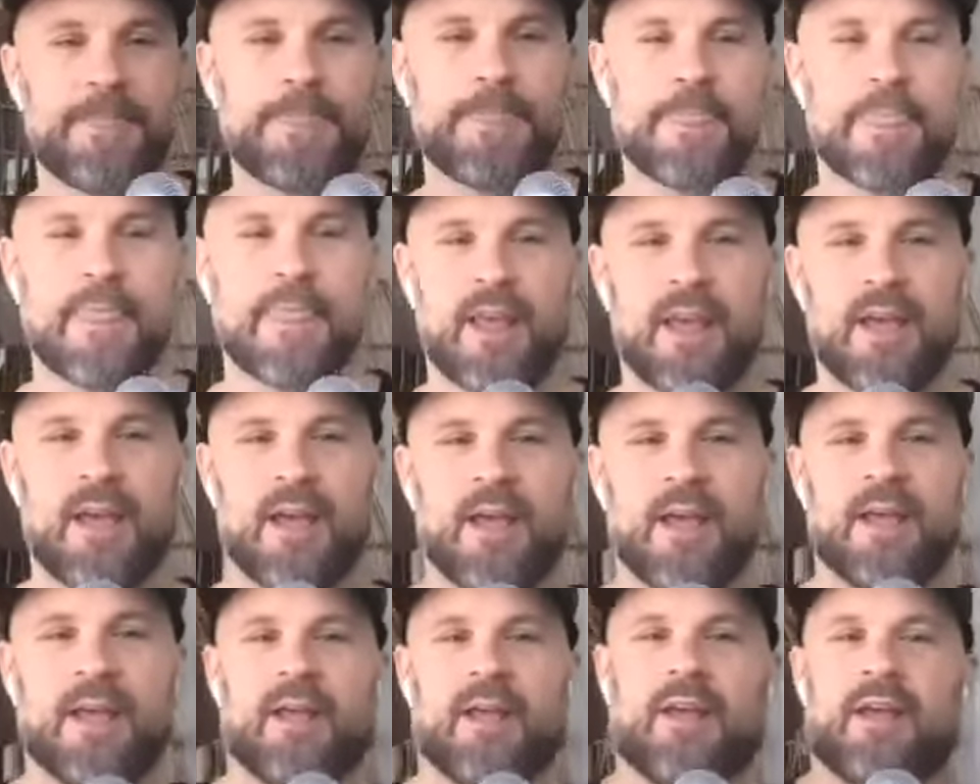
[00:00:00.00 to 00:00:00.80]
yeah
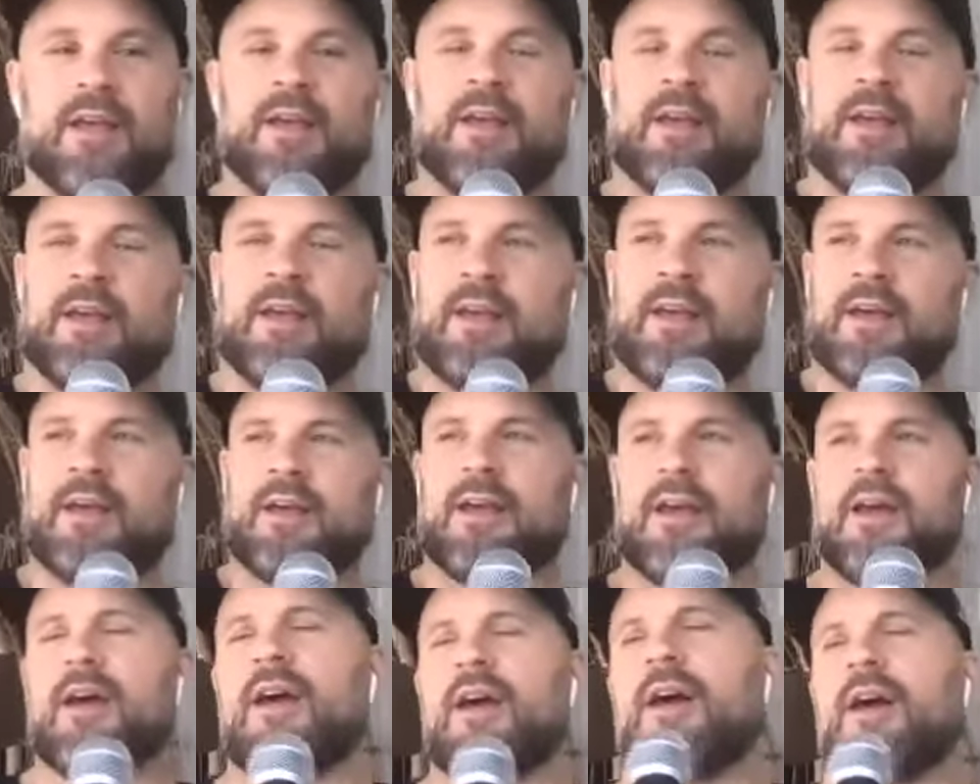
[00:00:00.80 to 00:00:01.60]

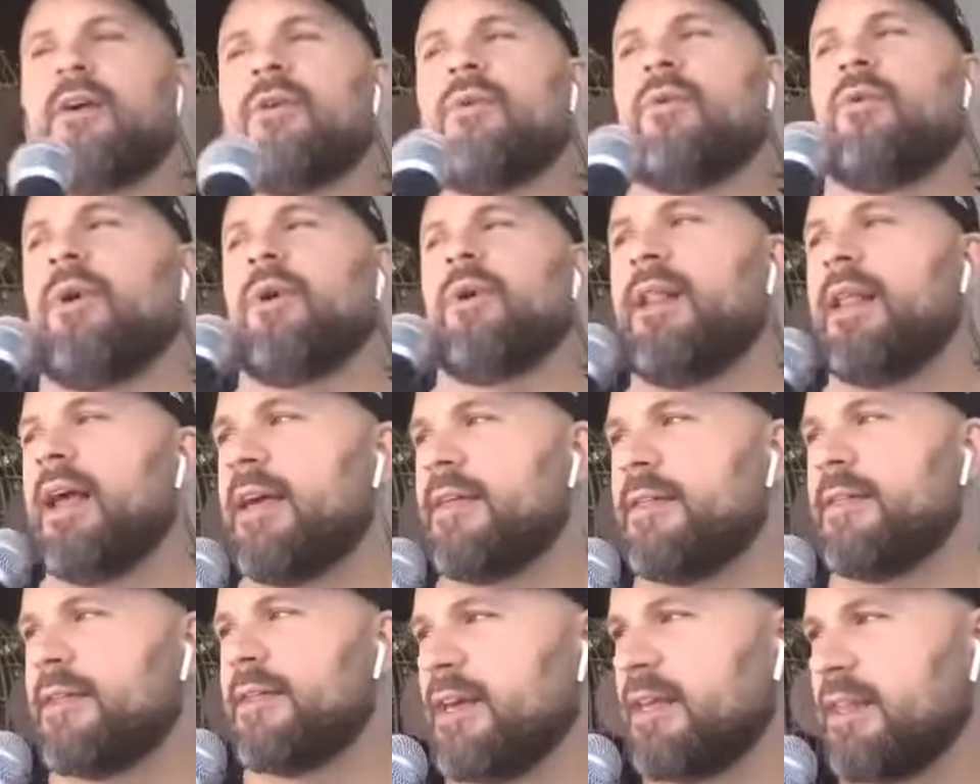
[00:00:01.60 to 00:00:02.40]
well
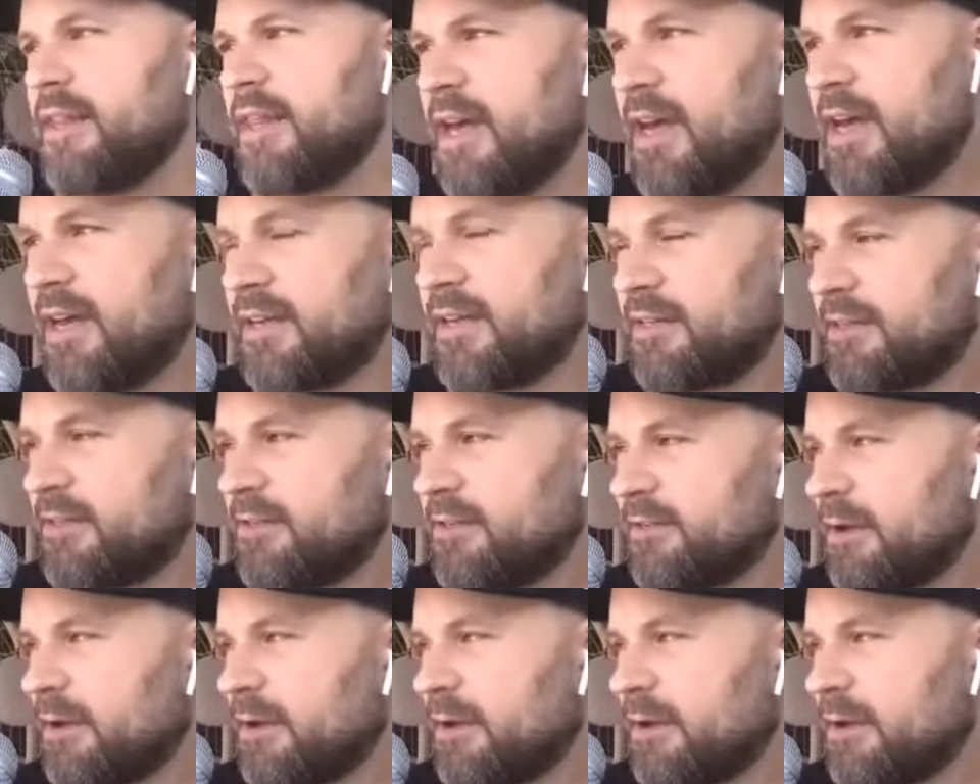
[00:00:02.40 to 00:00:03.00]
i think that